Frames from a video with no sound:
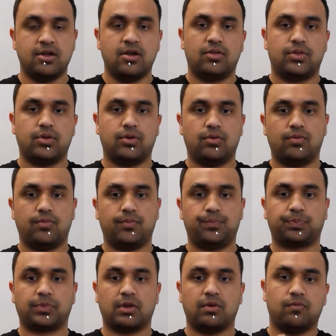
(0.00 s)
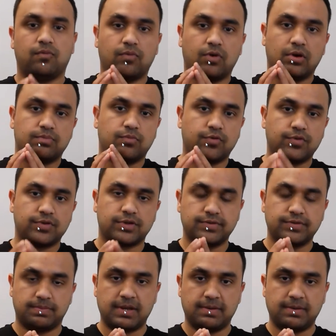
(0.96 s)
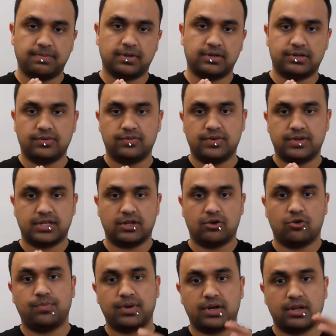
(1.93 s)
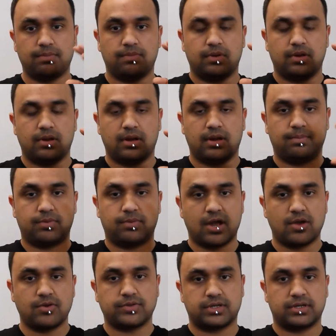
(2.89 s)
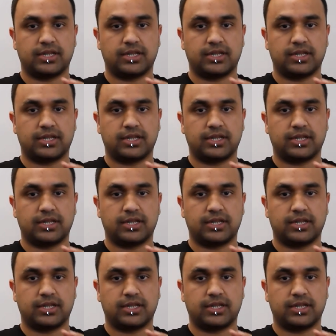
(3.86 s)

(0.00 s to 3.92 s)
So what most of the people do is they open up a browser,